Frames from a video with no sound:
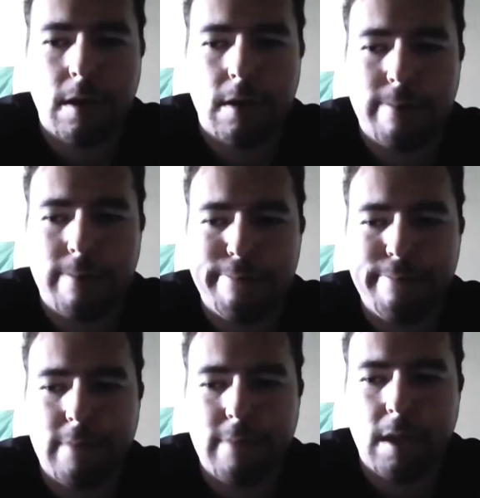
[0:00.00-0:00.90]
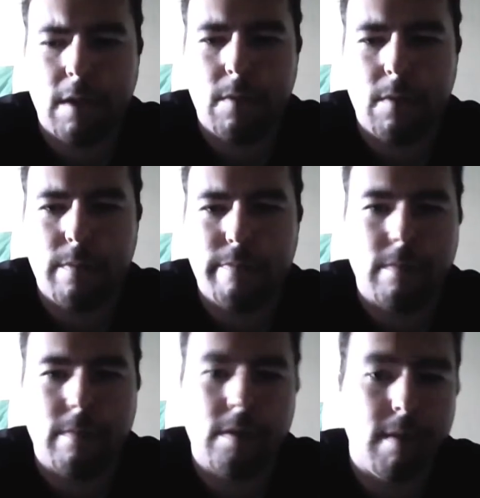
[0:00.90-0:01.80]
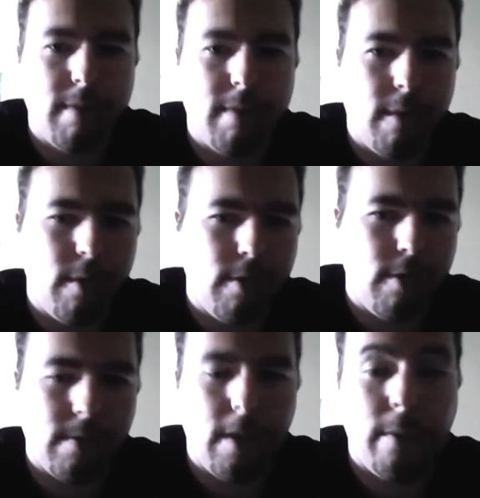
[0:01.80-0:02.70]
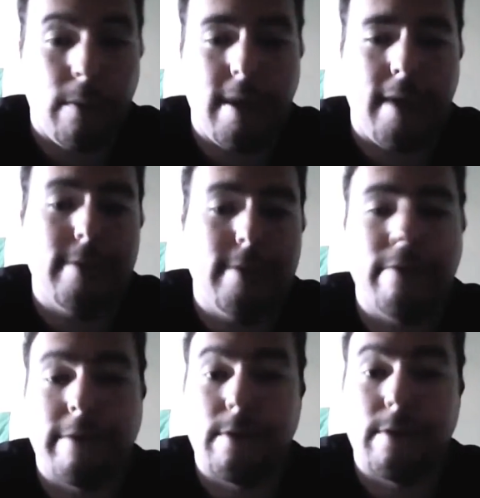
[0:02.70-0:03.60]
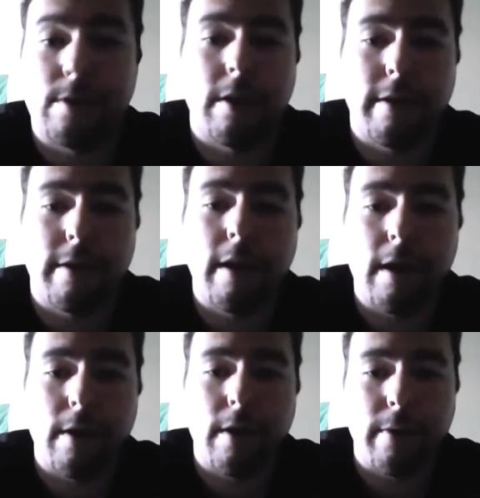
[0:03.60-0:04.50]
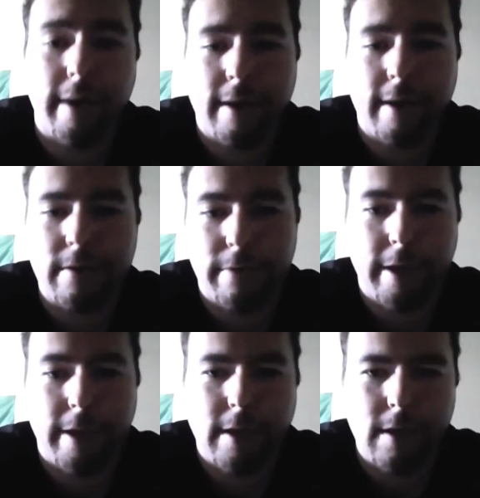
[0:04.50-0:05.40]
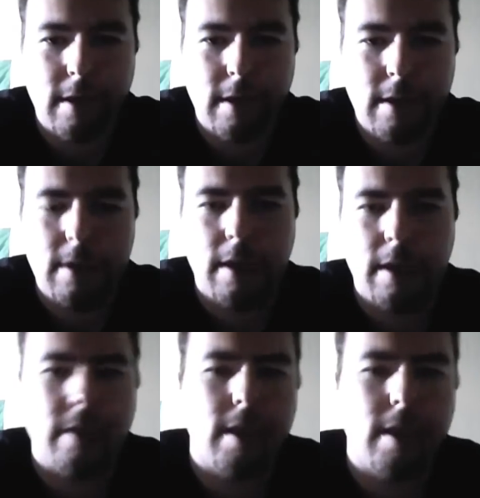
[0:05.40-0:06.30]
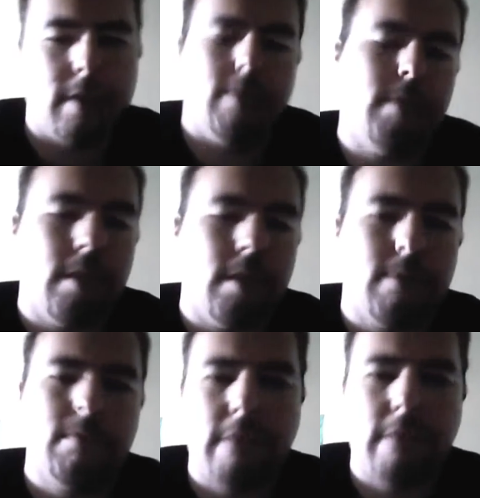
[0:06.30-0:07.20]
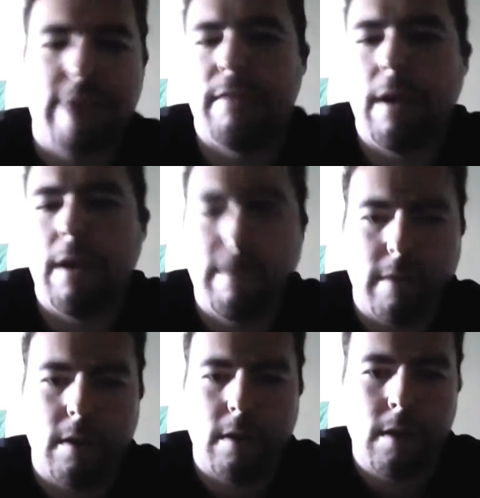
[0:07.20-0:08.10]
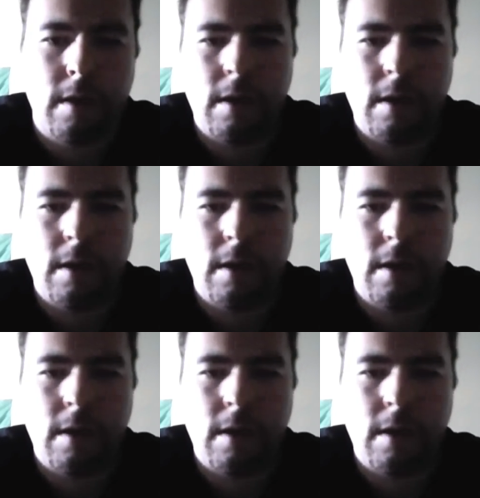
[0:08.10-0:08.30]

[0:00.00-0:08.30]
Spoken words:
You know, same thing with, oh yeah, you're a ghost hunter. Okay, right. And they kind of, you know, laugh it off. And